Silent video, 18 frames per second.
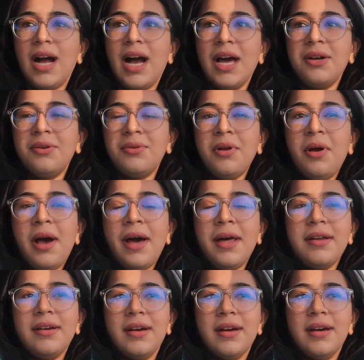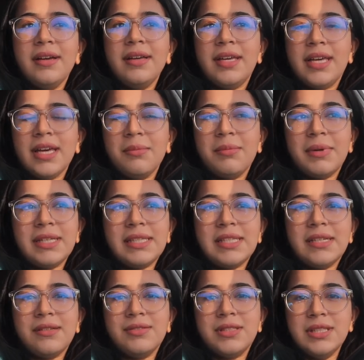I don't know how to get
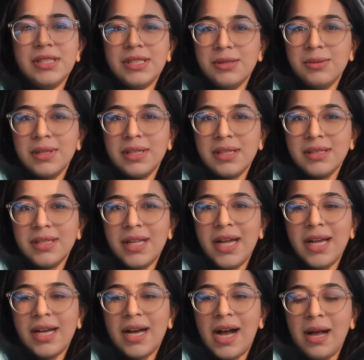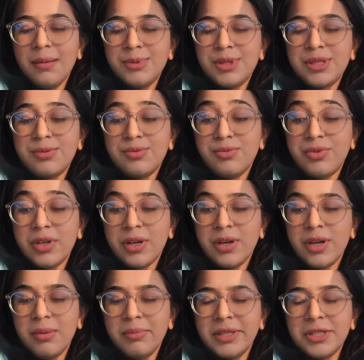myself to do it. Like, I'm just
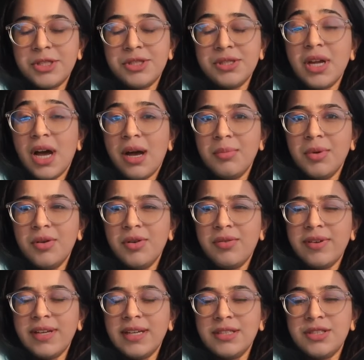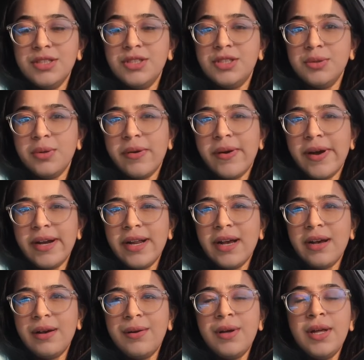very much not motivated to do it right
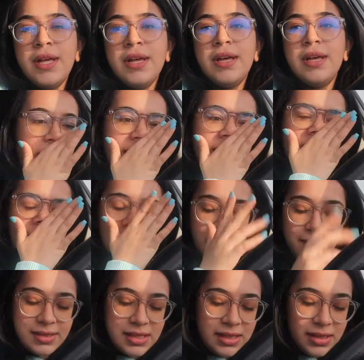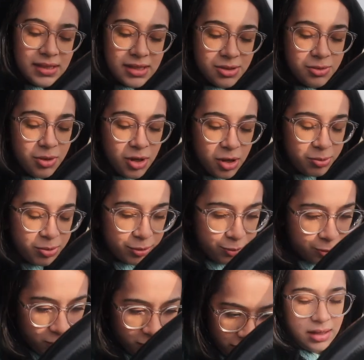now. I have seen this quote
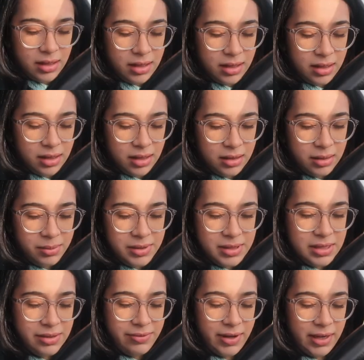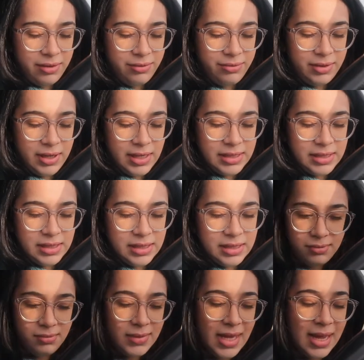before. Uh, let me see if I can find
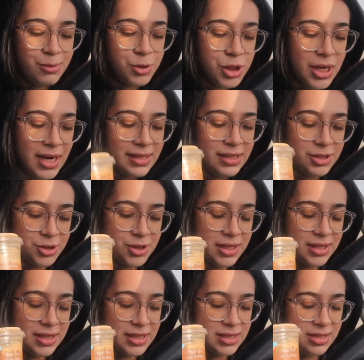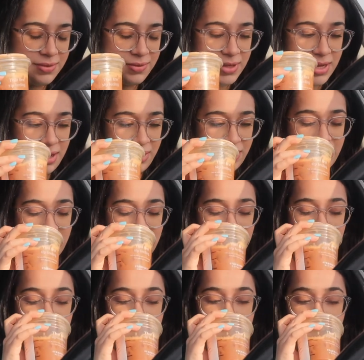it. I'm trying to drink this even though I don't like
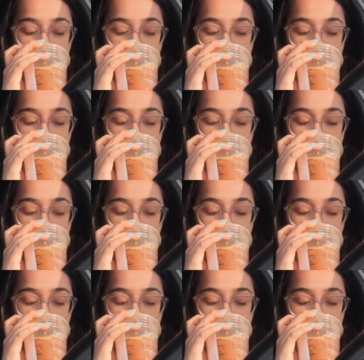it.